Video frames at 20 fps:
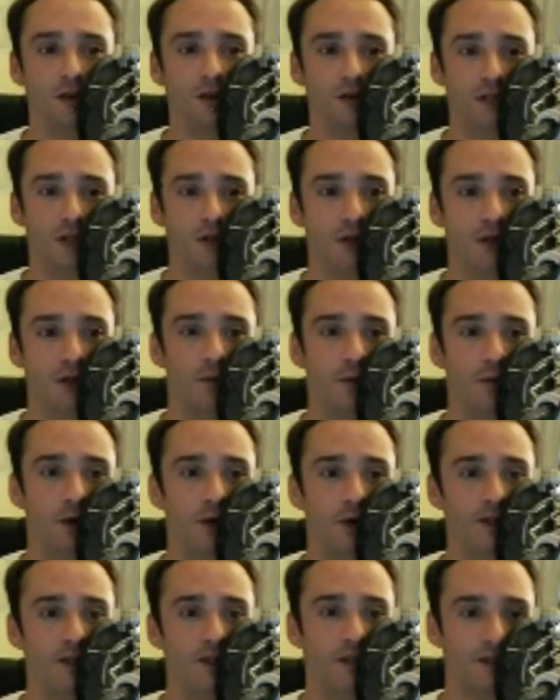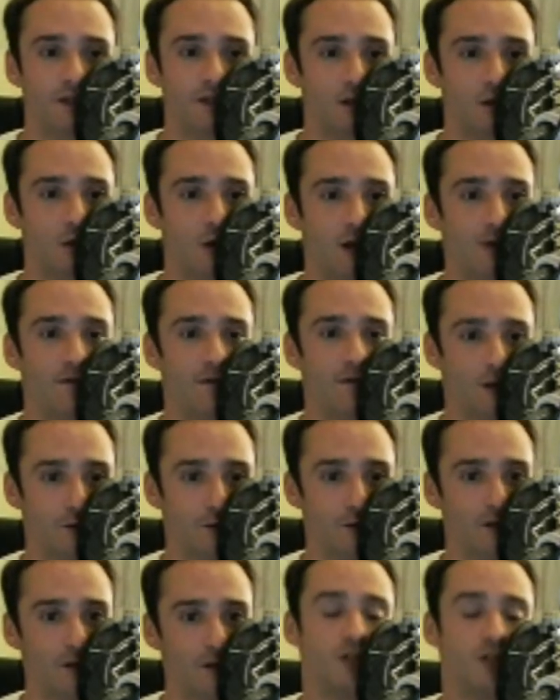Don't get me wrong, this isn't a cry for
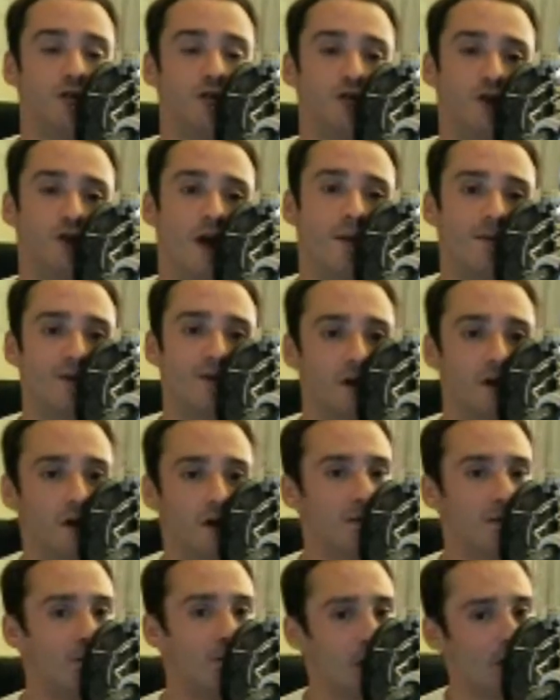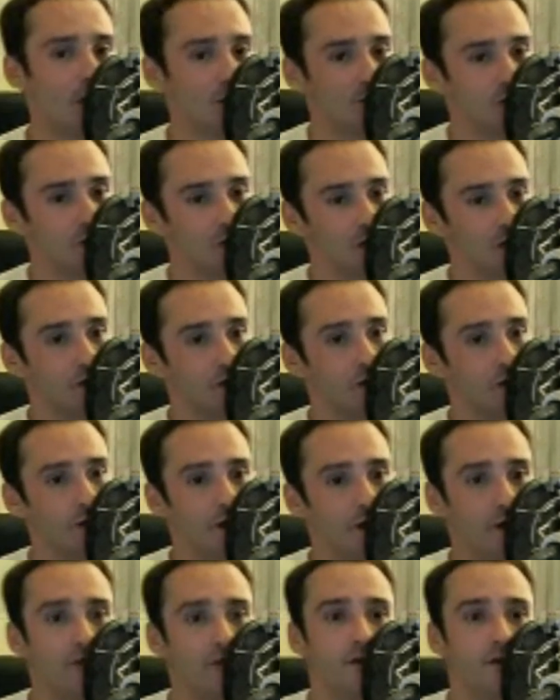users to drop the Dolphin browser and look for
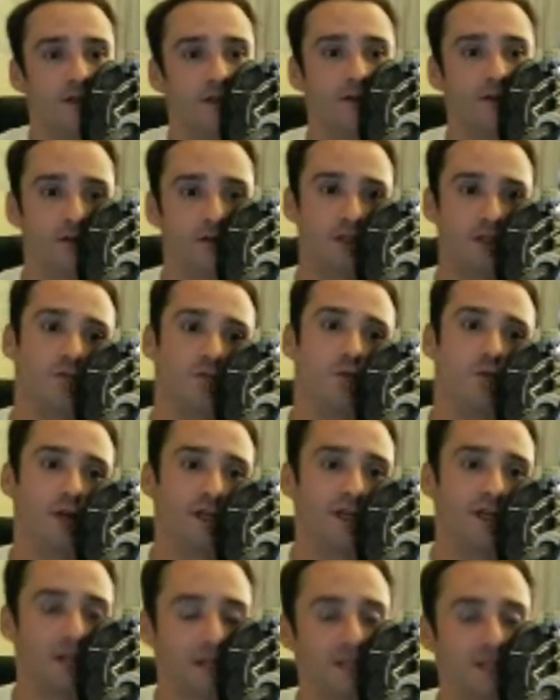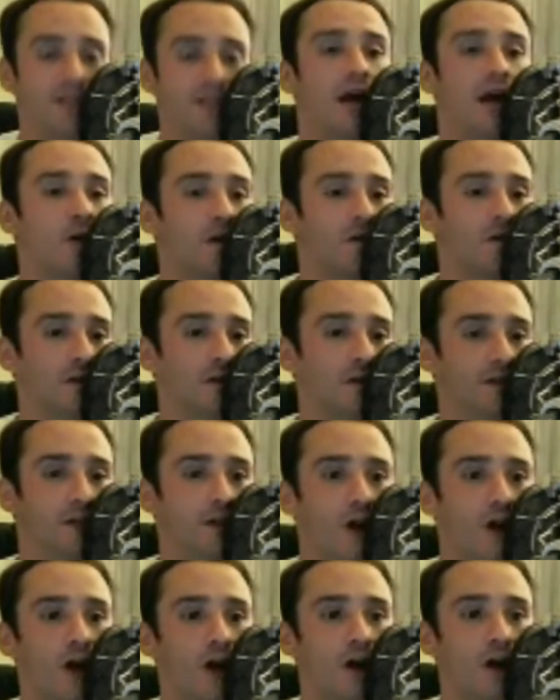another solution. What it is, however, is a
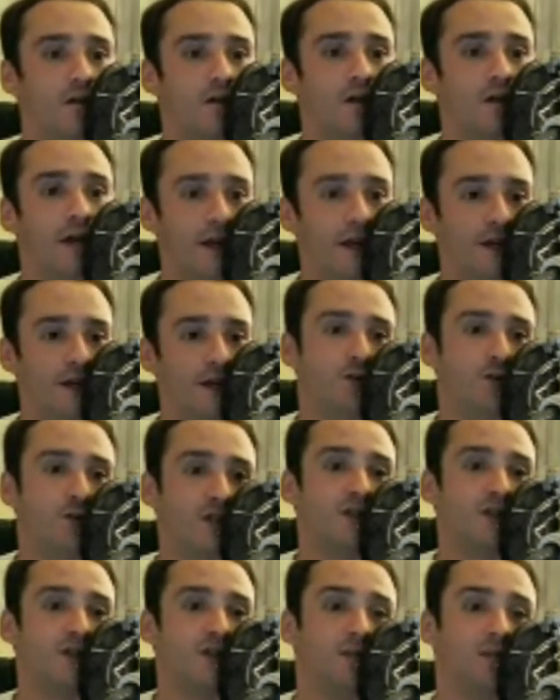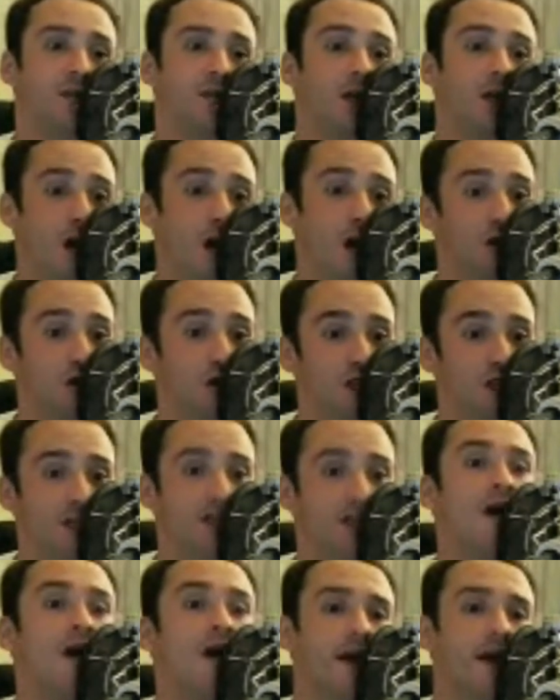call for end users to be cautious
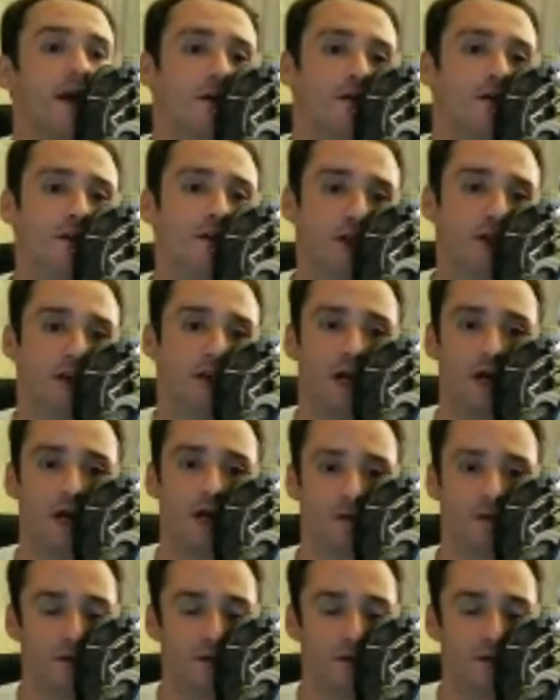and on the lookout